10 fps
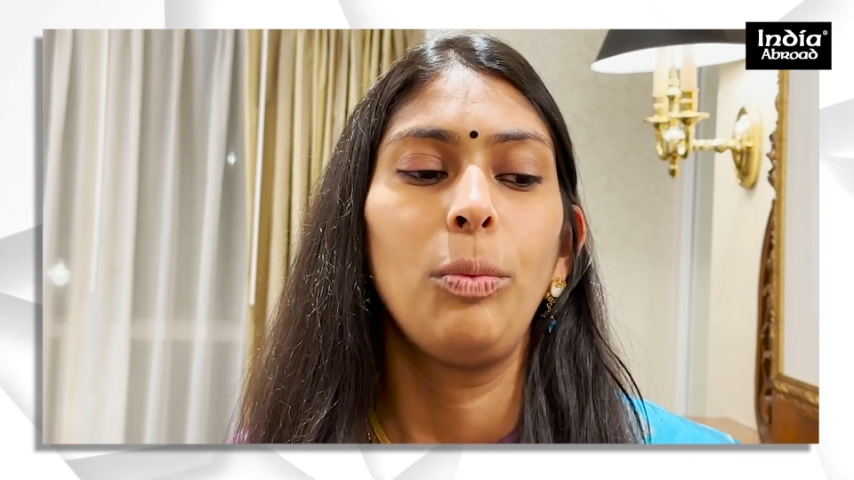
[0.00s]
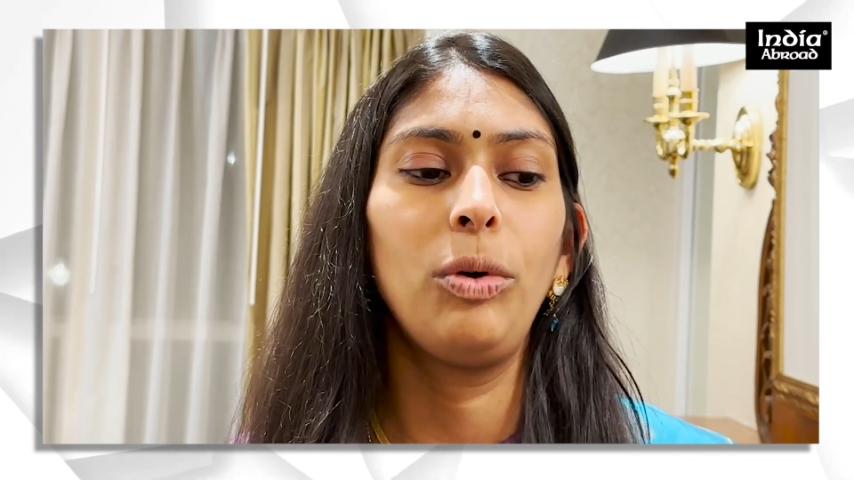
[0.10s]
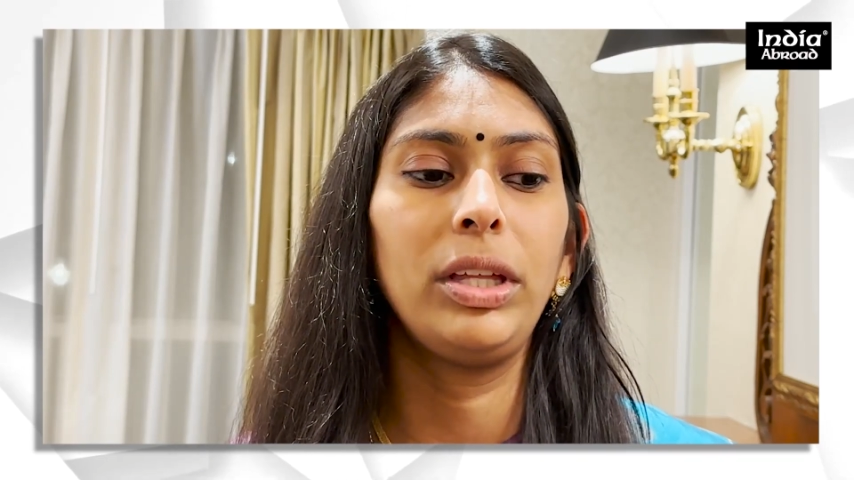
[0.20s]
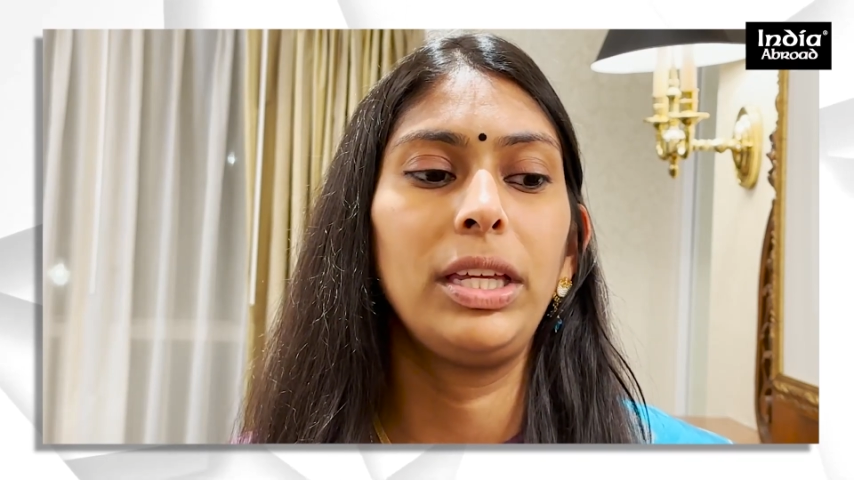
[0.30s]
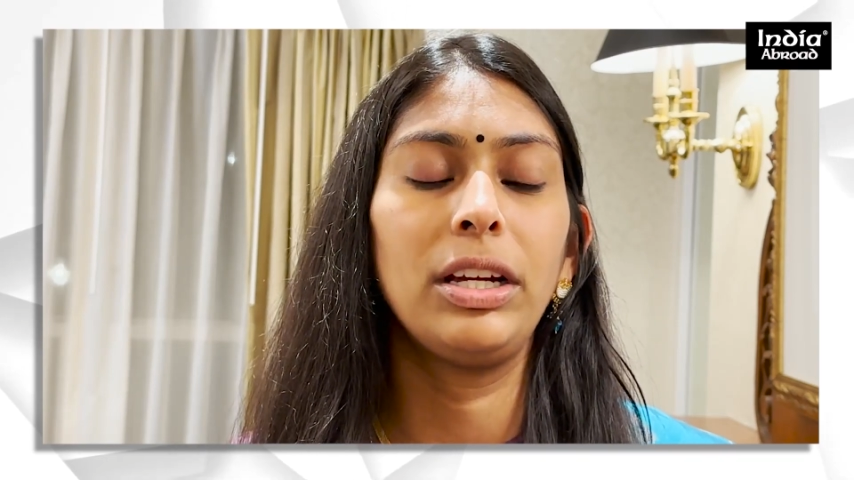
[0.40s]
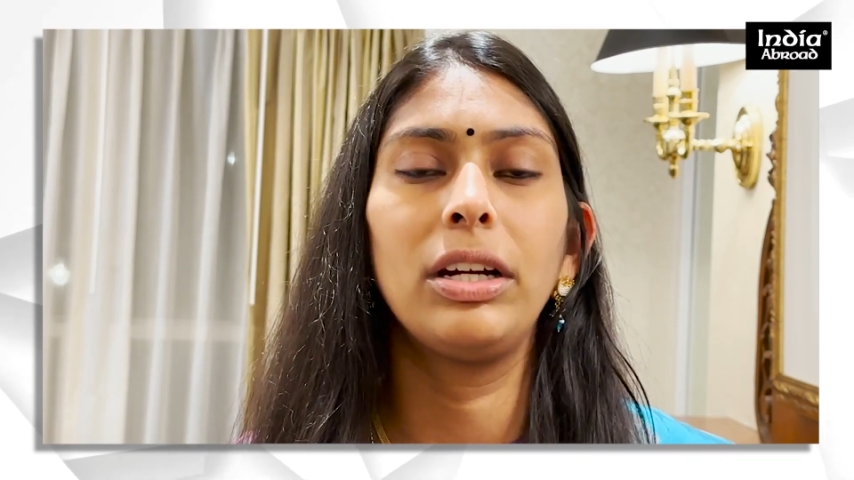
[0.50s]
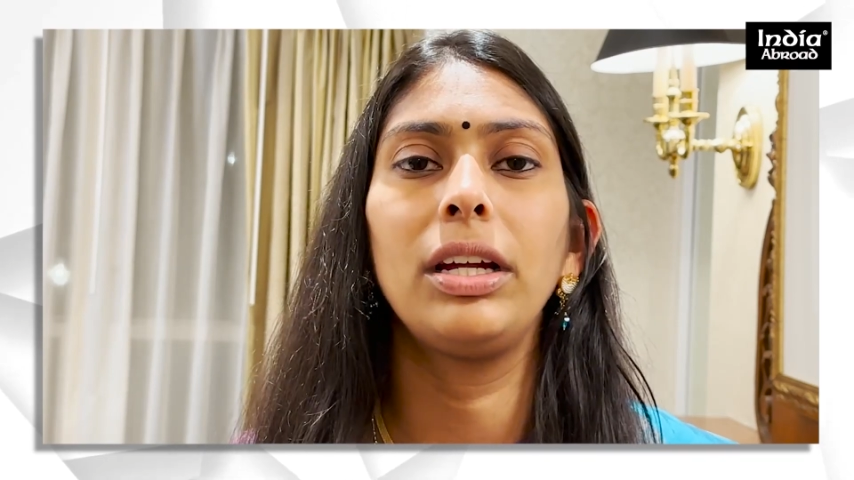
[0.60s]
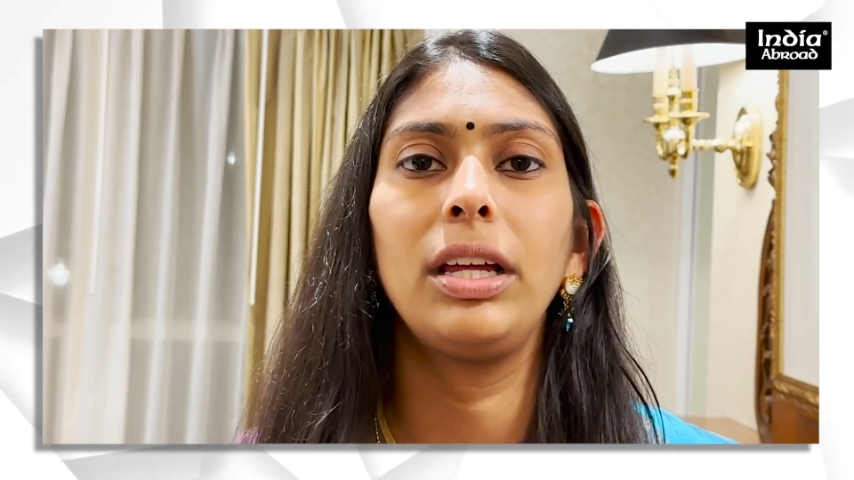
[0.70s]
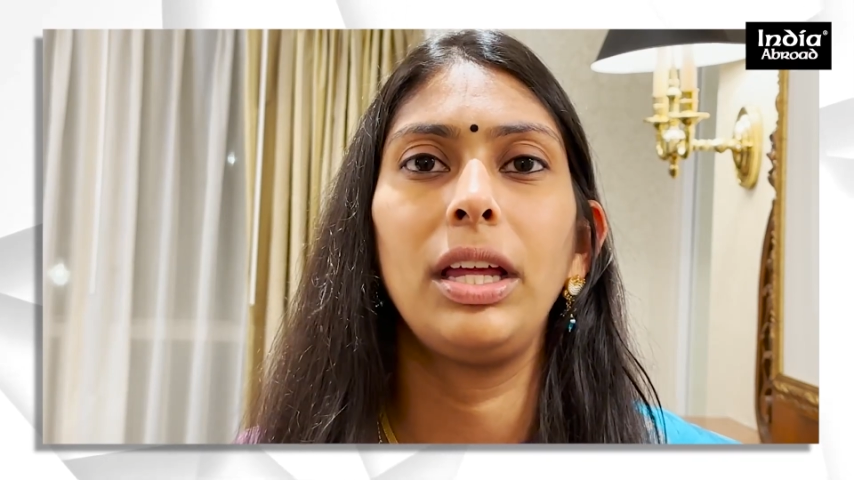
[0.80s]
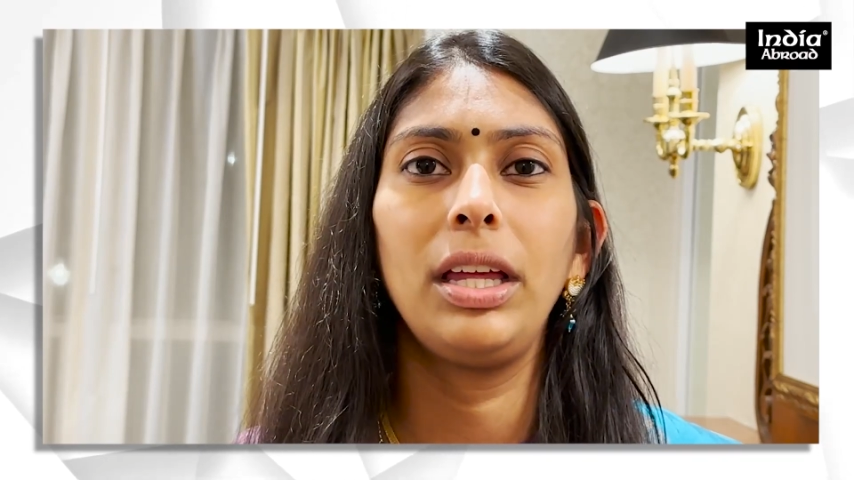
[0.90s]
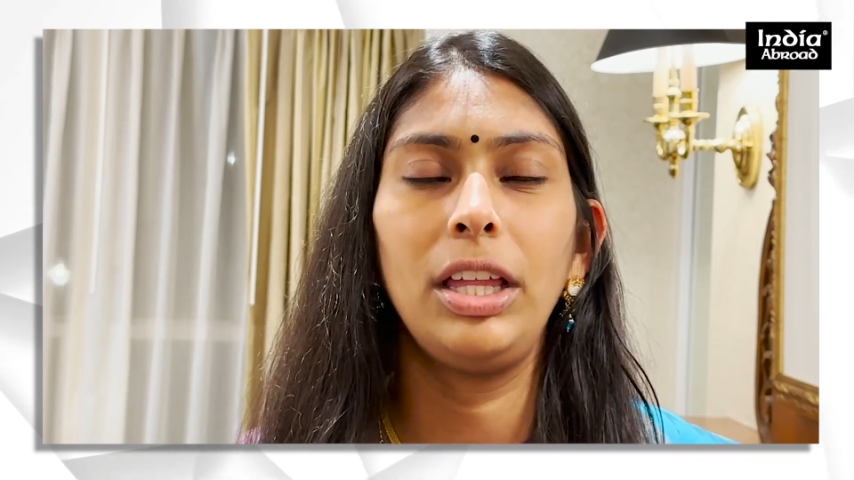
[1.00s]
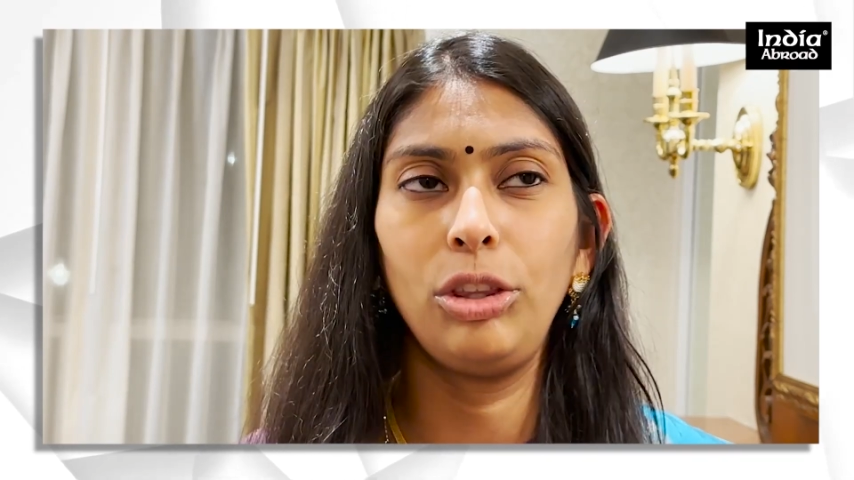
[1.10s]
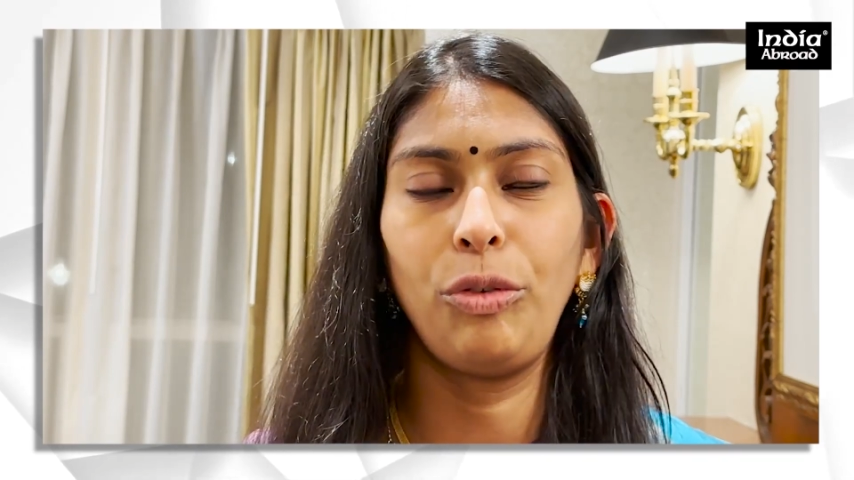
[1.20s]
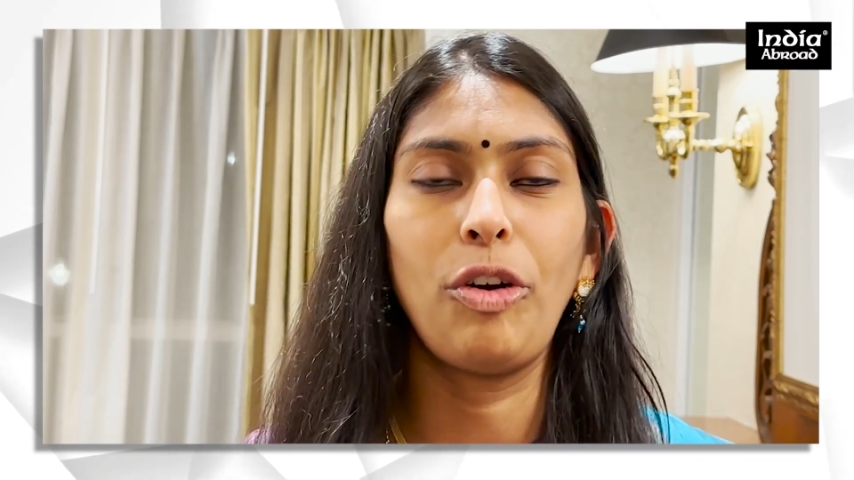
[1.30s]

will hear Hindu